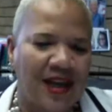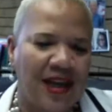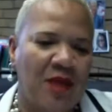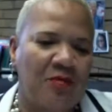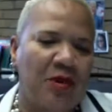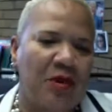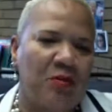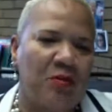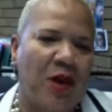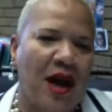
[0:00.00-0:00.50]

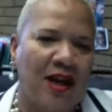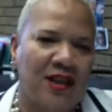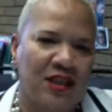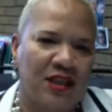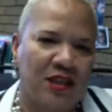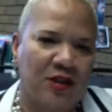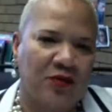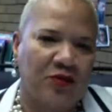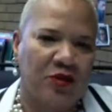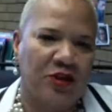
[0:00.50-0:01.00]
can be
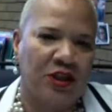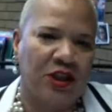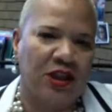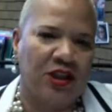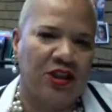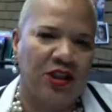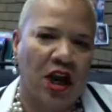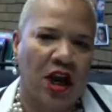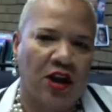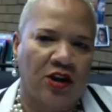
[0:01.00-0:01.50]
positive for
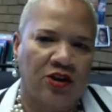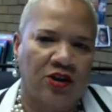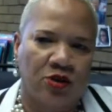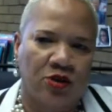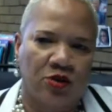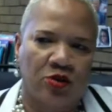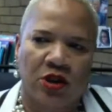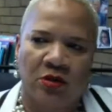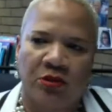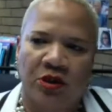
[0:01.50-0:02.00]
the entire
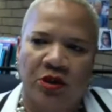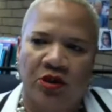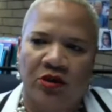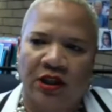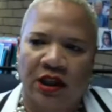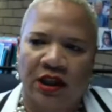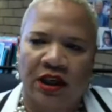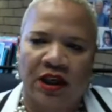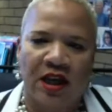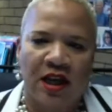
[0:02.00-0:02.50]
school
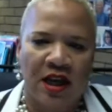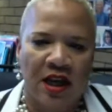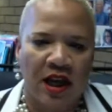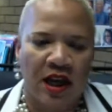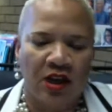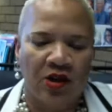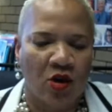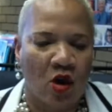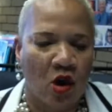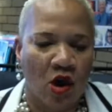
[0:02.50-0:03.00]
community
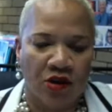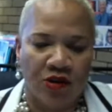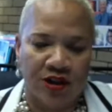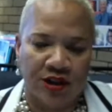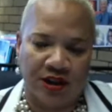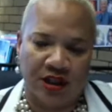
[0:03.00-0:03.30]
and all of